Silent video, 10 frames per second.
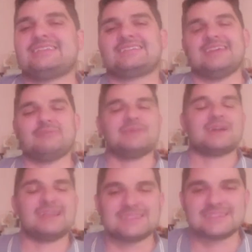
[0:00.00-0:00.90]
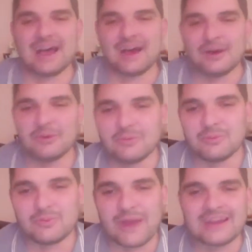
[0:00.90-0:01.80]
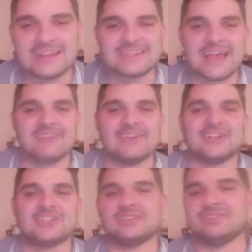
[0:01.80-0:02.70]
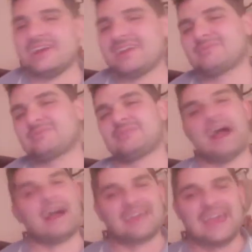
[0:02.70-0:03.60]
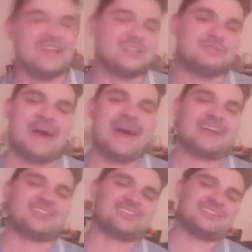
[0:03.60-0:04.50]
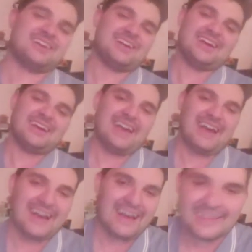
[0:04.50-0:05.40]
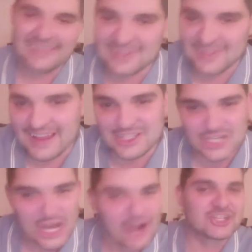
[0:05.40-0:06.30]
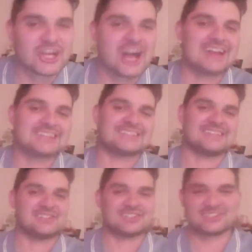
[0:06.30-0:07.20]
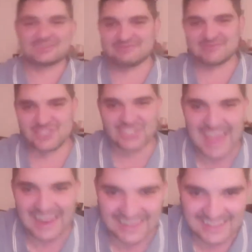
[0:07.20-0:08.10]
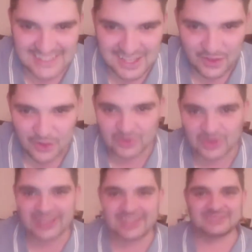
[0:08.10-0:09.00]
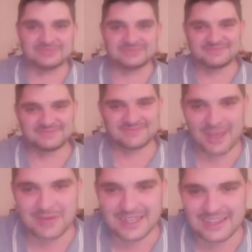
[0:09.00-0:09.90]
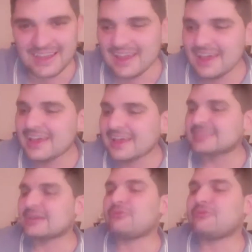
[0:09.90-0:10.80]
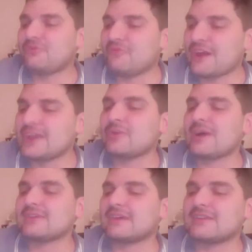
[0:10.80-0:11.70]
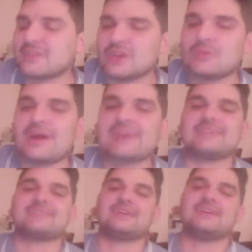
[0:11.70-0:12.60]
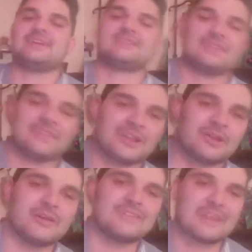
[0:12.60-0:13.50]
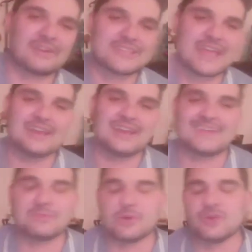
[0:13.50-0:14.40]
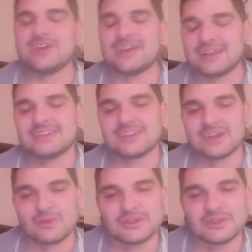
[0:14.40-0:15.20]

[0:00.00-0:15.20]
him against Randy Savage in like a cage match. There's a lot of chair shots and just shenanigans all over it. And I mean, it's a it's a good wrestling scene. It's entertaining in the movie, and it's a good one.